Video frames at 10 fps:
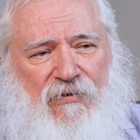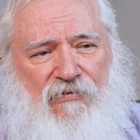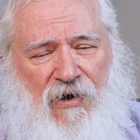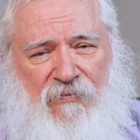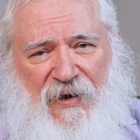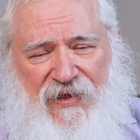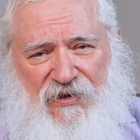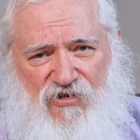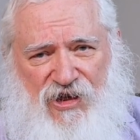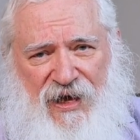run by the
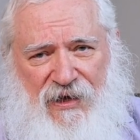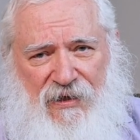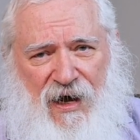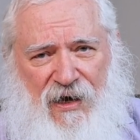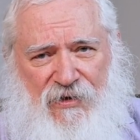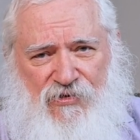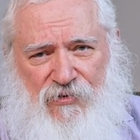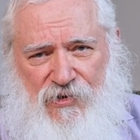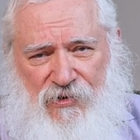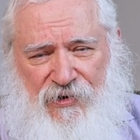JLI,
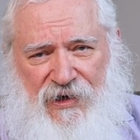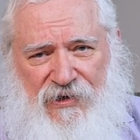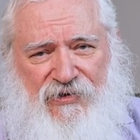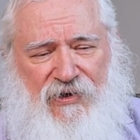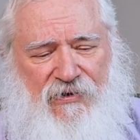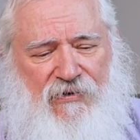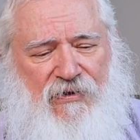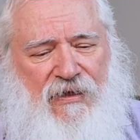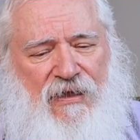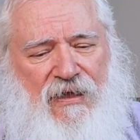Jewish Learning Institute.
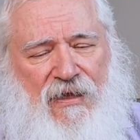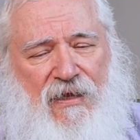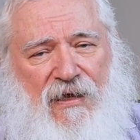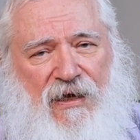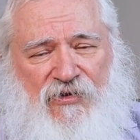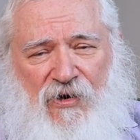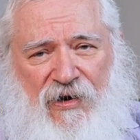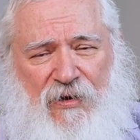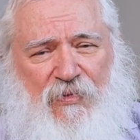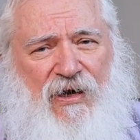It's
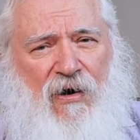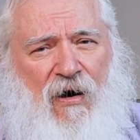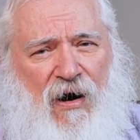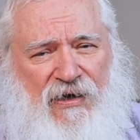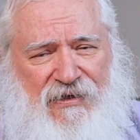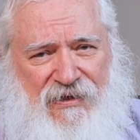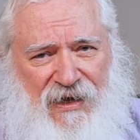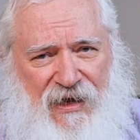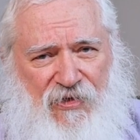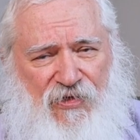going to be August
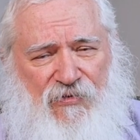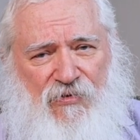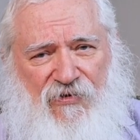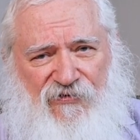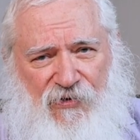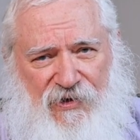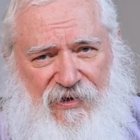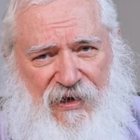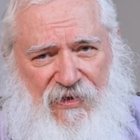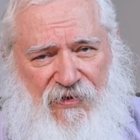9th through the
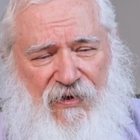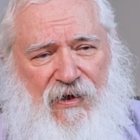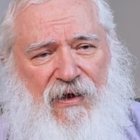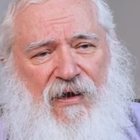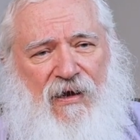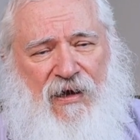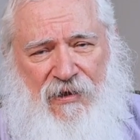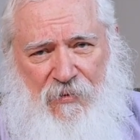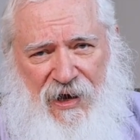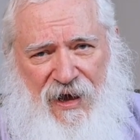14th in
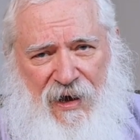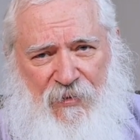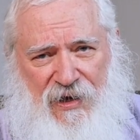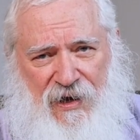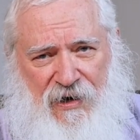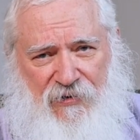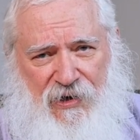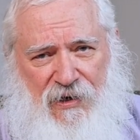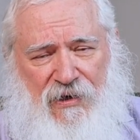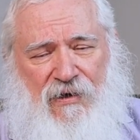the Miami
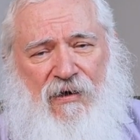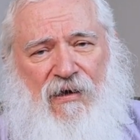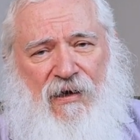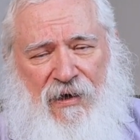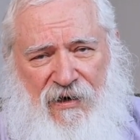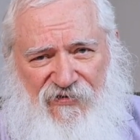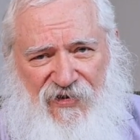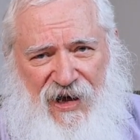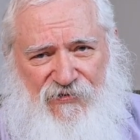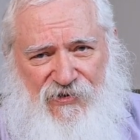area in a
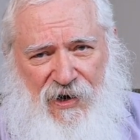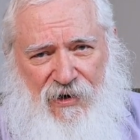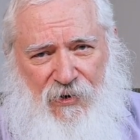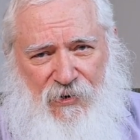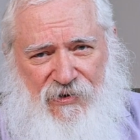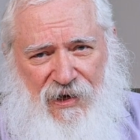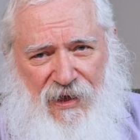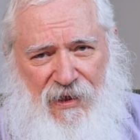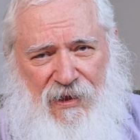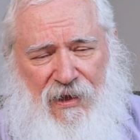five star
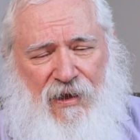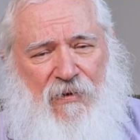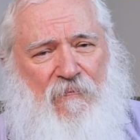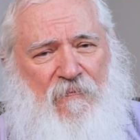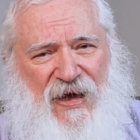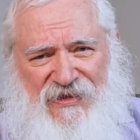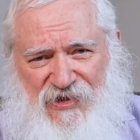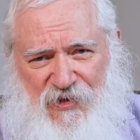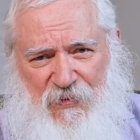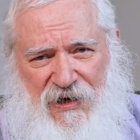hotel.
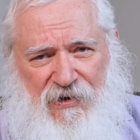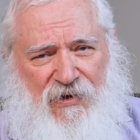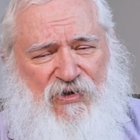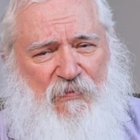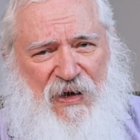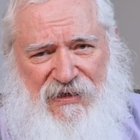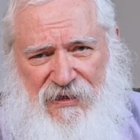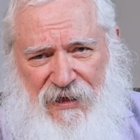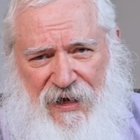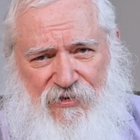Best speakers,
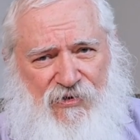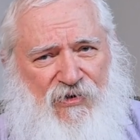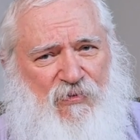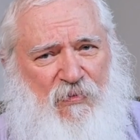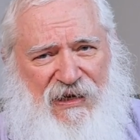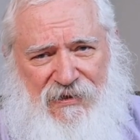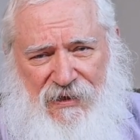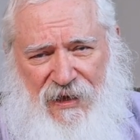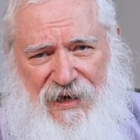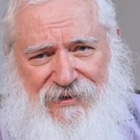best lectures, best
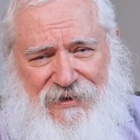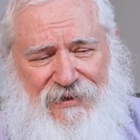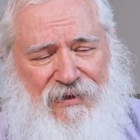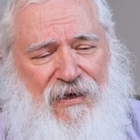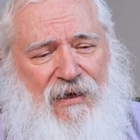classes,